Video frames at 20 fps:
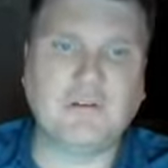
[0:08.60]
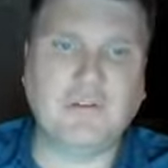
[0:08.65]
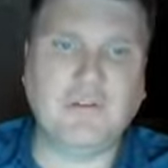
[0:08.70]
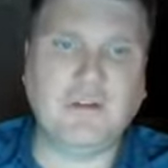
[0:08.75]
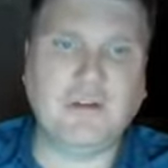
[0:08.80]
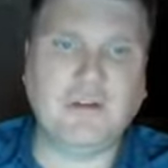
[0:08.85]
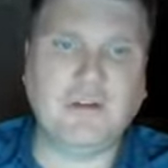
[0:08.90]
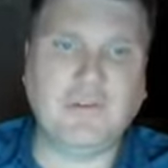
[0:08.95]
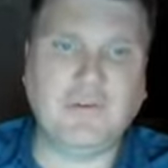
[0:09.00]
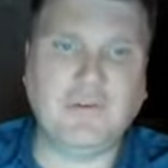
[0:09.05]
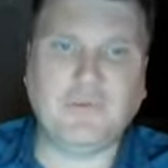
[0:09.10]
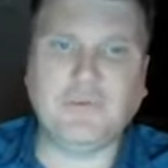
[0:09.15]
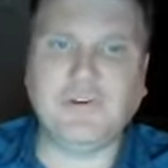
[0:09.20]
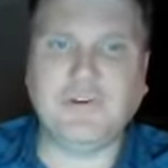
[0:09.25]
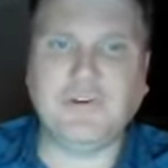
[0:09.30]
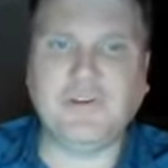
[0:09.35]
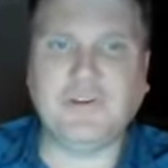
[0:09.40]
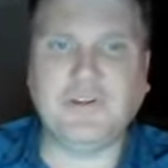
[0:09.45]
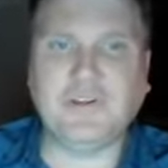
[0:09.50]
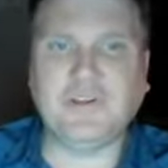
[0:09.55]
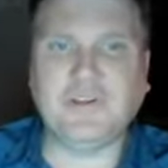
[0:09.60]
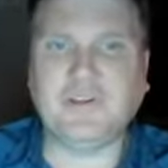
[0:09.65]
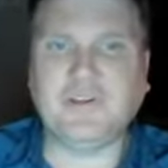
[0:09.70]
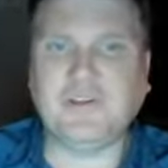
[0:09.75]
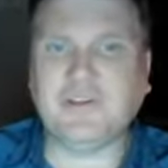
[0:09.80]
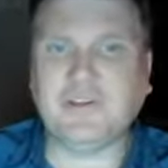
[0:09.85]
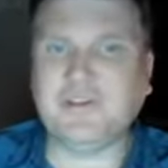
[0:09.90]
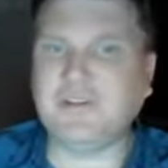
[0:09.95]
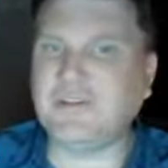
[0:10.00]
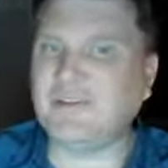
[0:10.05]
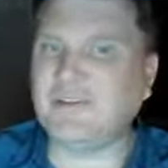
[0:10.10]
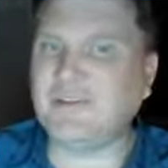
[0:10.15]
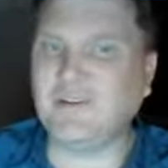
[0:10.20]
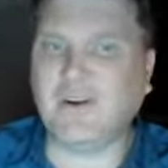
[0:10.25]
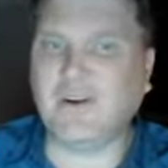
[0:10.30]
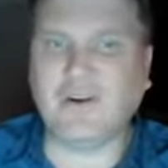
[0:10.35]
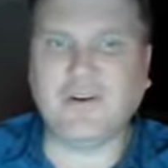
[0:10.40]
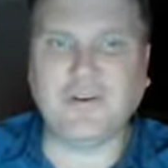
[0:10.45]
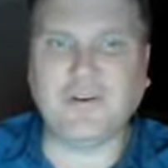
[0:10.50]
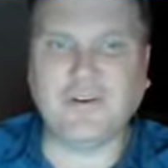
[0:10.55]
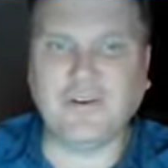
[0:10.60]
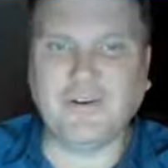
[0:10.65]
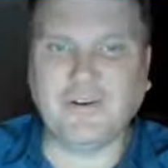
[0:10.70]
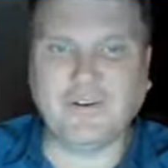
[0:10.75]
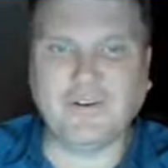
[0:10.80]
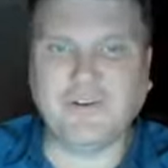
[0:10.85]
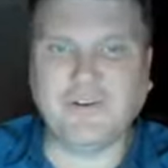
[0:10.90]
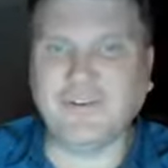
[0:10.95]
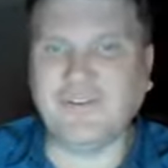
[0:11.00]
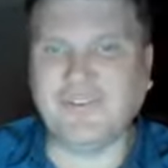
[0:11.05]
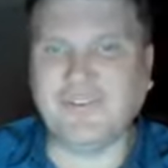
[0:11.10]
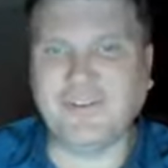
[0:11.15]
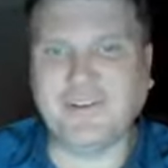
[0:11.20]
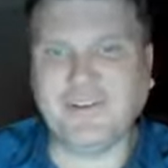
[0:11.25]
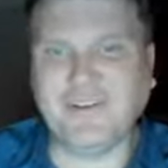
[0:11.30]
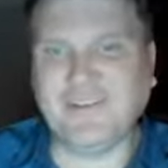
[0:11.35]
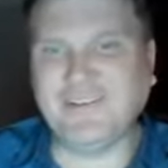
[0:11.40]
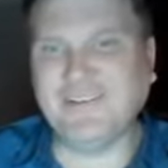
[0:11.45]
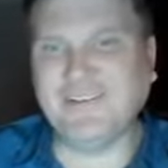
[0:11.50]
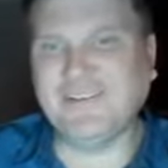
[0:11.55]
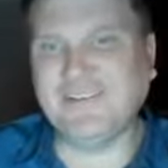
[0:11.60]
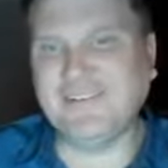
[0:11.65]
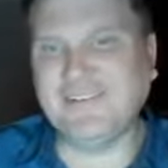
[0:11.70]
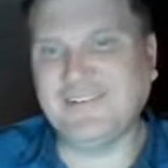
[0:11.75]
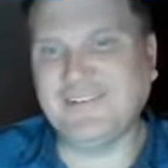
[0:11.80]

They're really guarded on all of that.